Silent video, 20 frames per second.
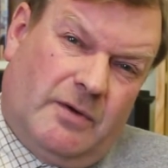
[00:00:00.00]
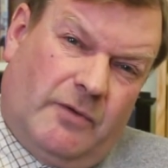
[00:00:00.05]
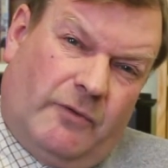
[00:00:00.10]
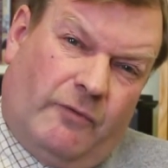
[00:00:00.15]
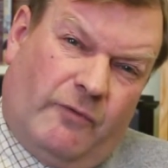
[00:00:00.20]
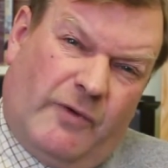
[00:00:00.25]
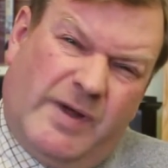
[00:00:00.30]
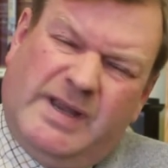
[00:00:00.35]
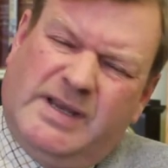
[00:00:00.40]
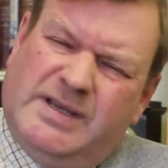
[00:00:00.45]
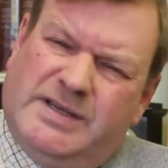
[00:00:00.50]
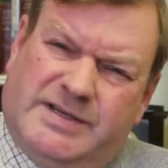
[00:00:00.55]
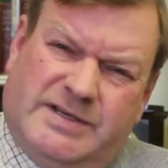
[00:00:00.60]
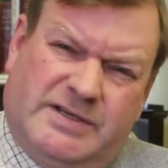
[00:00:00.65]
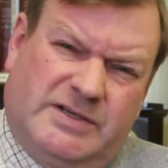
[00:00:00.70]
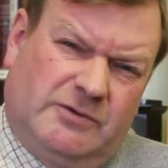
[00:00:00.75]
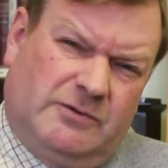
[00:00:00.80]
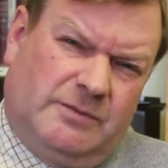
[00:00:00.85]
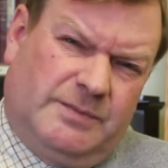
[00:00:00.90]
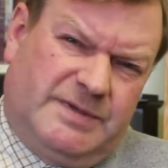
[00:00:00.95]

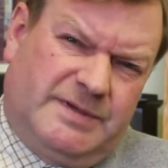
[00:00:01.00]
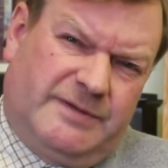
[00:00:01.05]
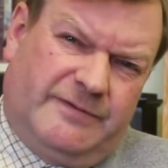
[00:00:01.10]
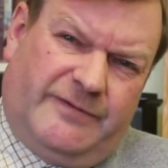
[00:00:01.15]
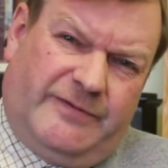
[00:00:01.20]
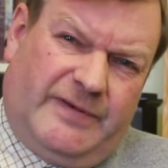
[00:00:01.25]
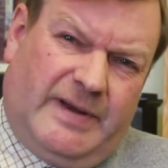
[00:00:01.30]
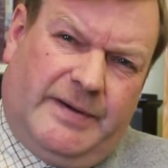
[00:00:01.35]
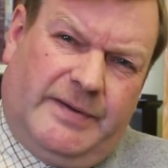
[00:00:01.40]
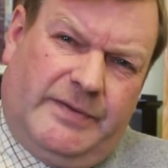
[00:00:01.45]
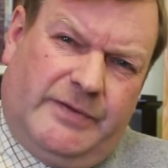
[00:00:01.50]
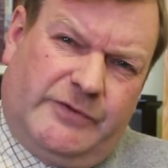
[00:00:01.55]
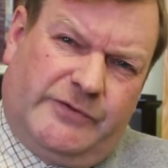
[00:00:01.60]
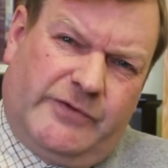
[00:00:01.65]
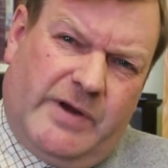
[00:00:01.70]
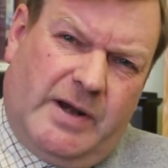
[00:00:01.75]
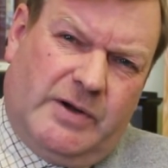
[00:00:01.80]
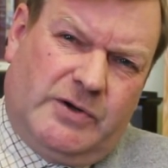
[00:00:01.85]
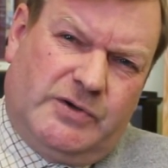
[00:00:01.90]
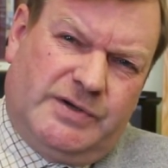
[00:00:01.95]
rainstorms that flooded the
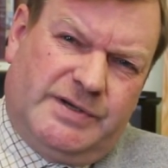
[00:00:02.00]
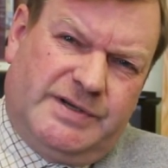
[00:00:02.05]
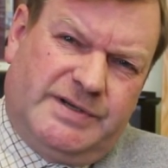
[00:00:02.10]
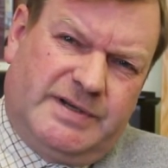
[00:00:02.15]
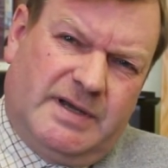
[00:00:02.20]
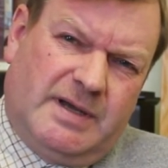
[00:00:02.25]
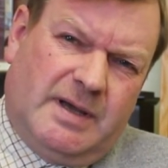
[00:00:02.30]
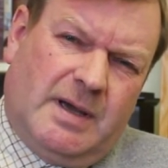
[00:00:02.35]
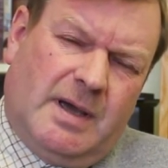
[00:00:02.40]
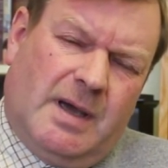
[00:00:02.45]
trenches,